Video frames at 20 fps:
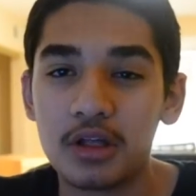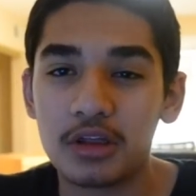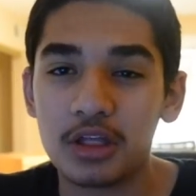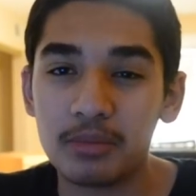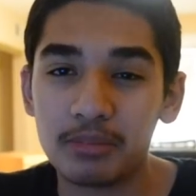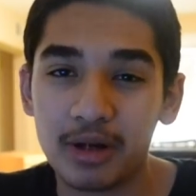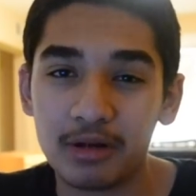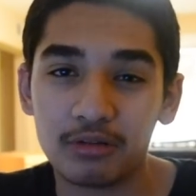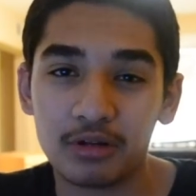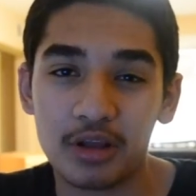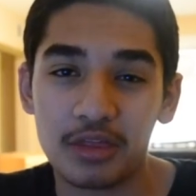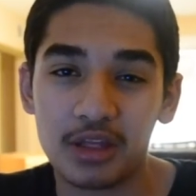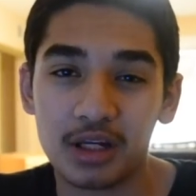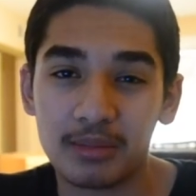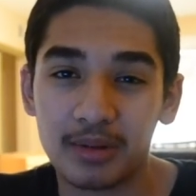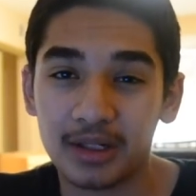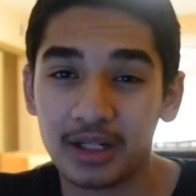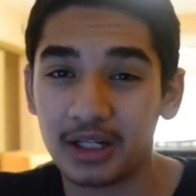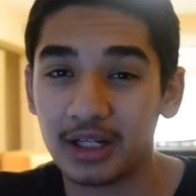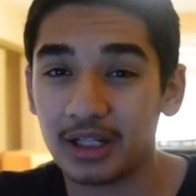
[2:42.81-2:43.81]
You might want to think
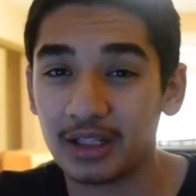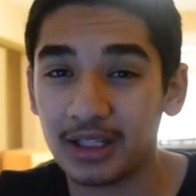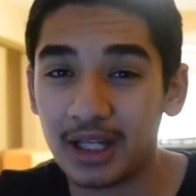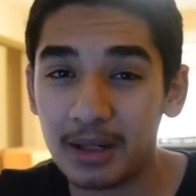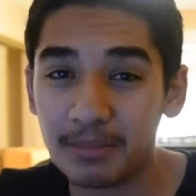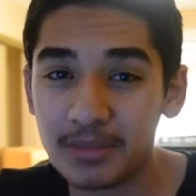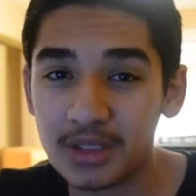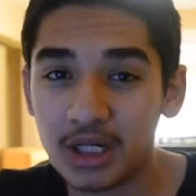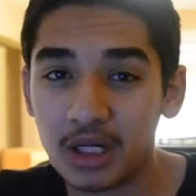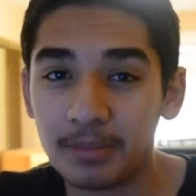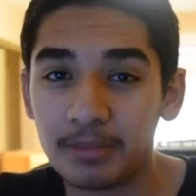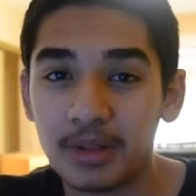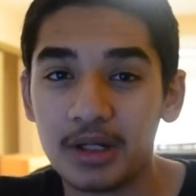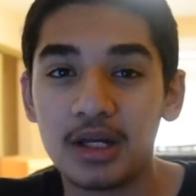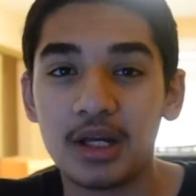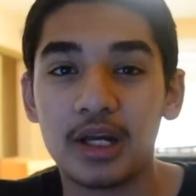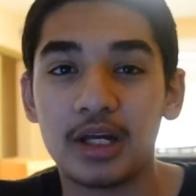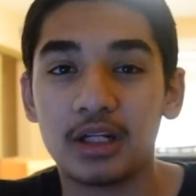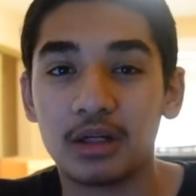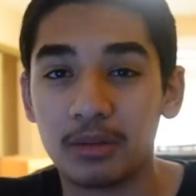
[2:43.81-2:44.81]
about getting a laptop
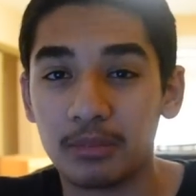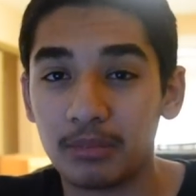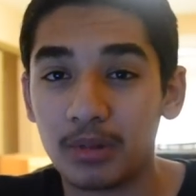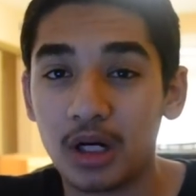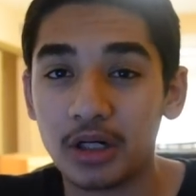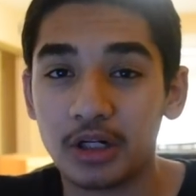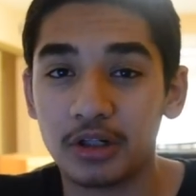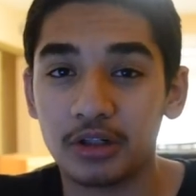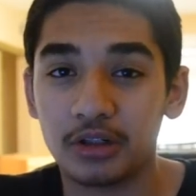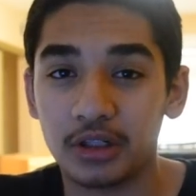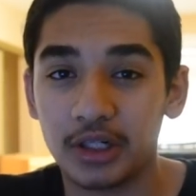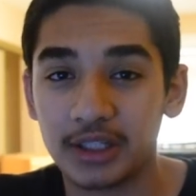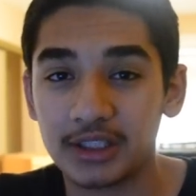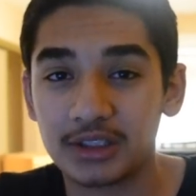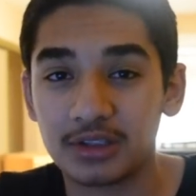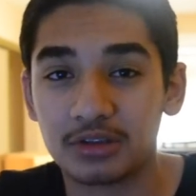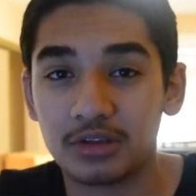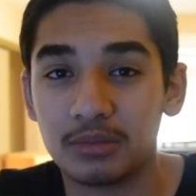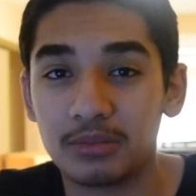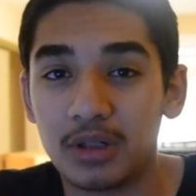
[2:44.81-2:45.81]
and a monitor, an
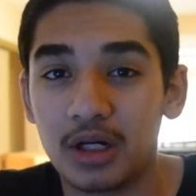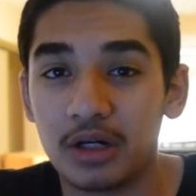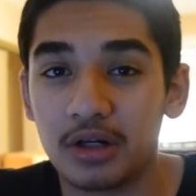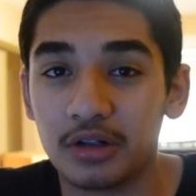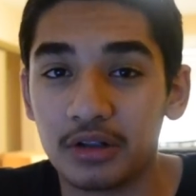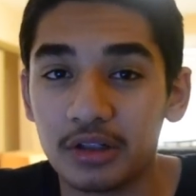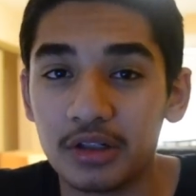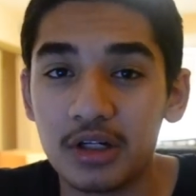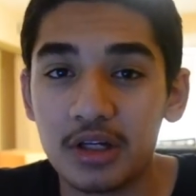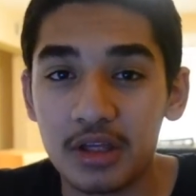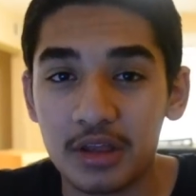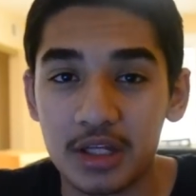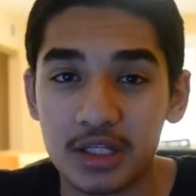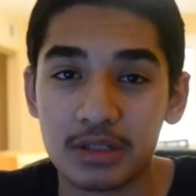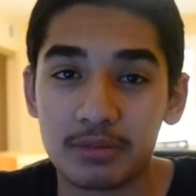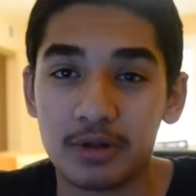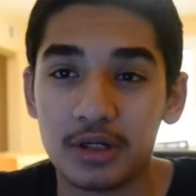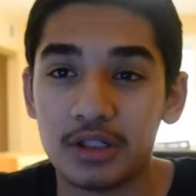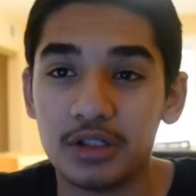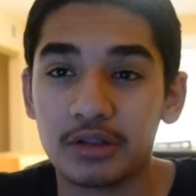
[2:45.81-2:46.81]
external monitor.
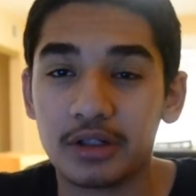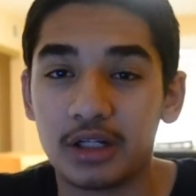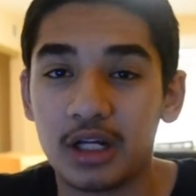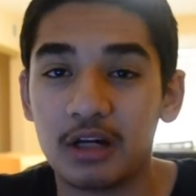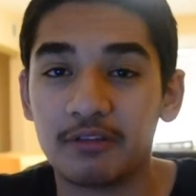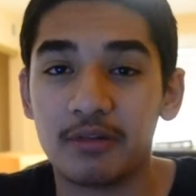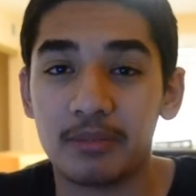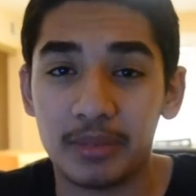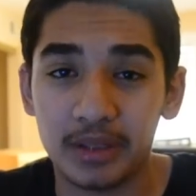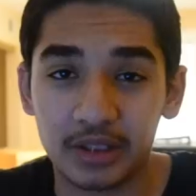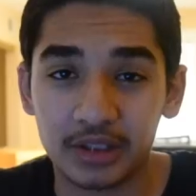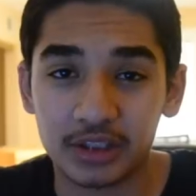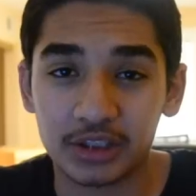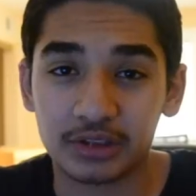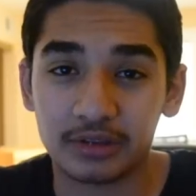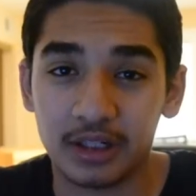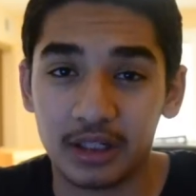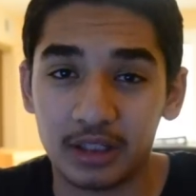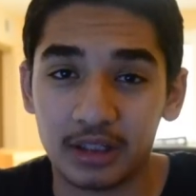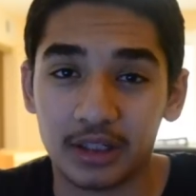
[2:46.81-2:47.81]
This way you can have a bigger
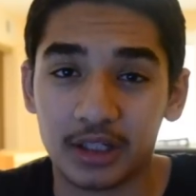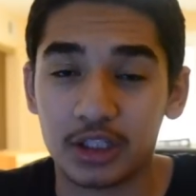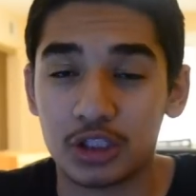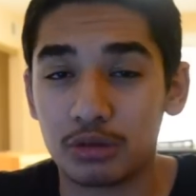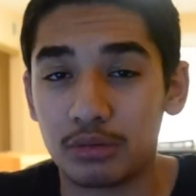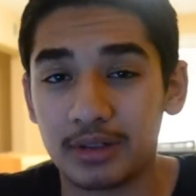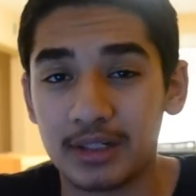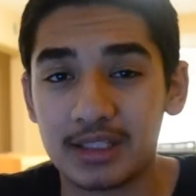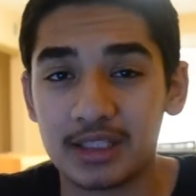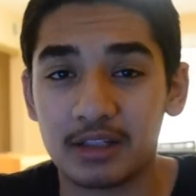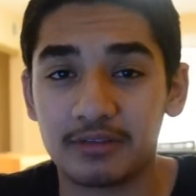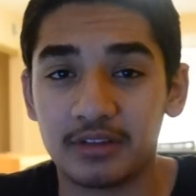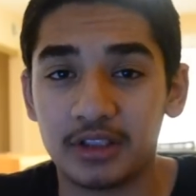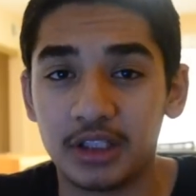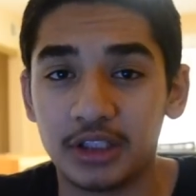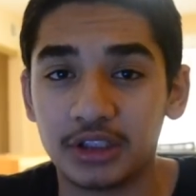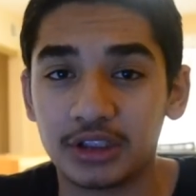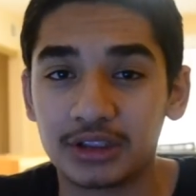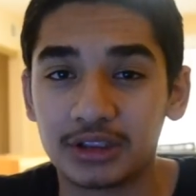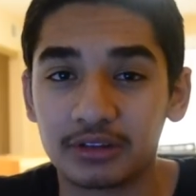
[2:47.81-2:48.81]
screen, like a twenty-seven
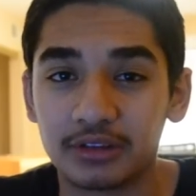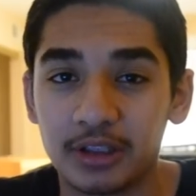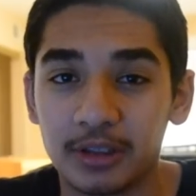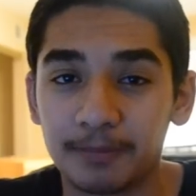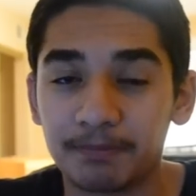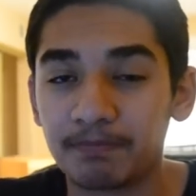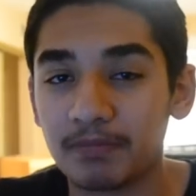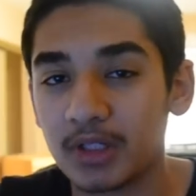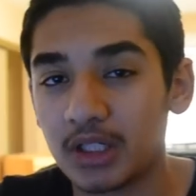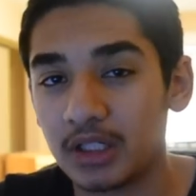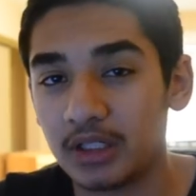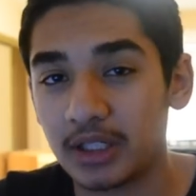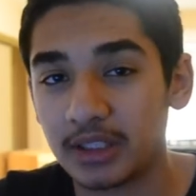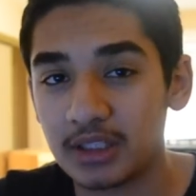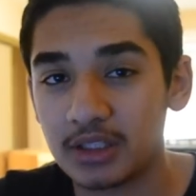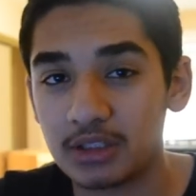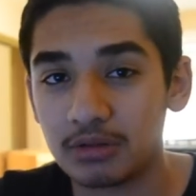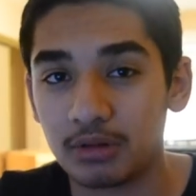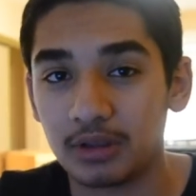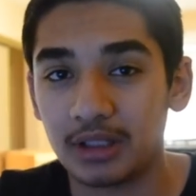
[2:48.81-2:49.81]
inch screen,
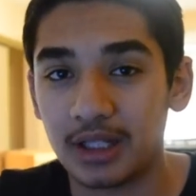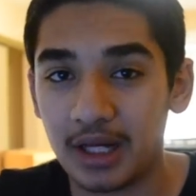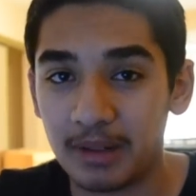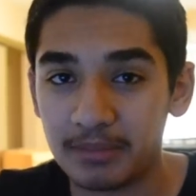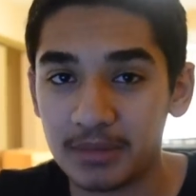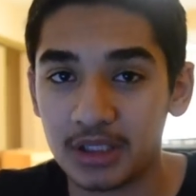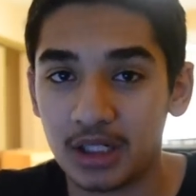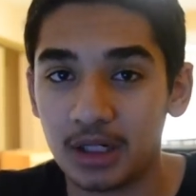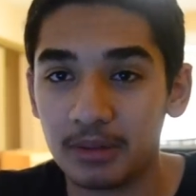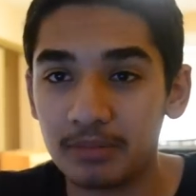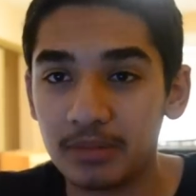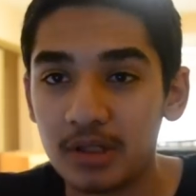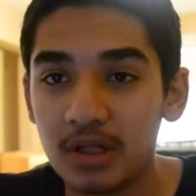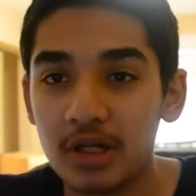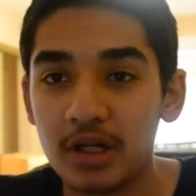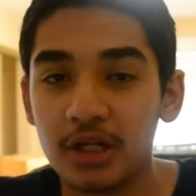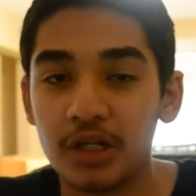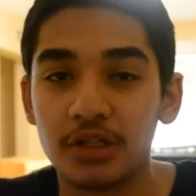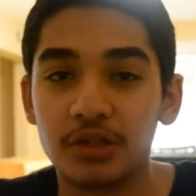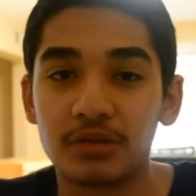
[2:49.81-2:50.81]
connected to a laptop,
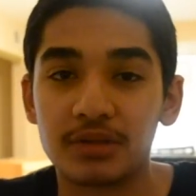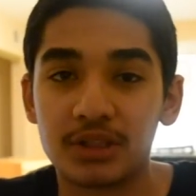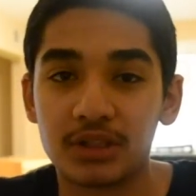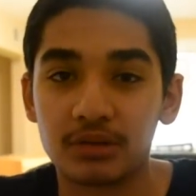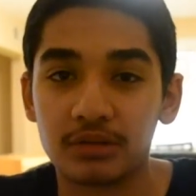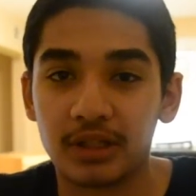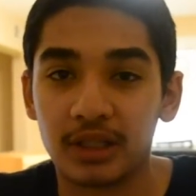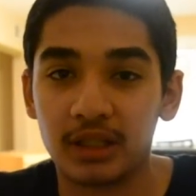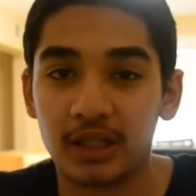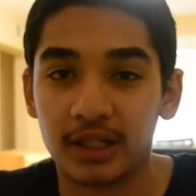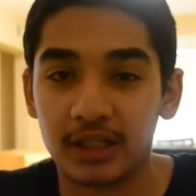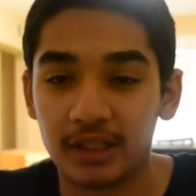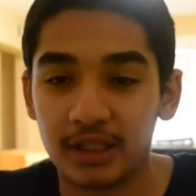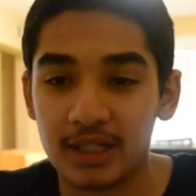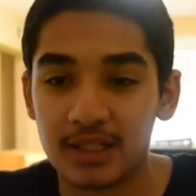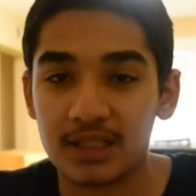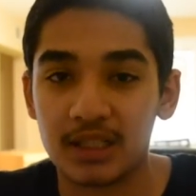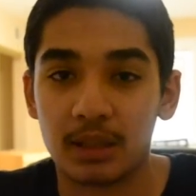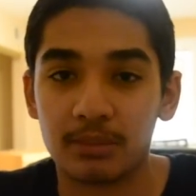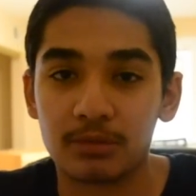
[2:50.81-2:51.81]
and you still get like a
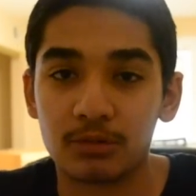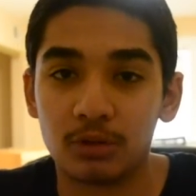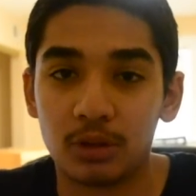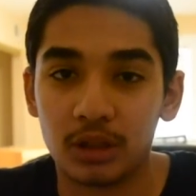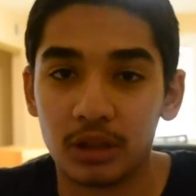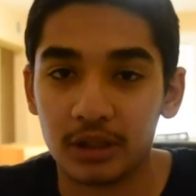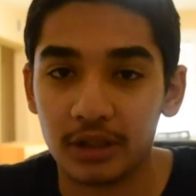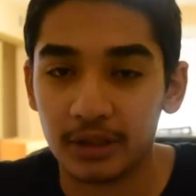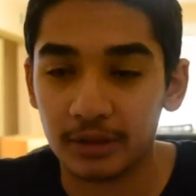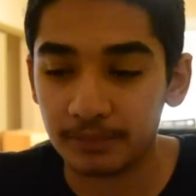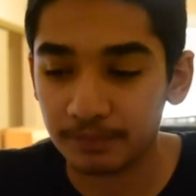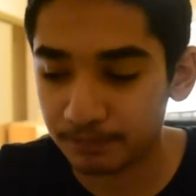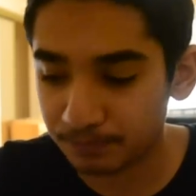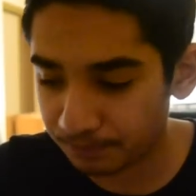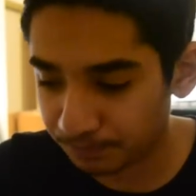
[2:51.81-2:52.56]
desktop quality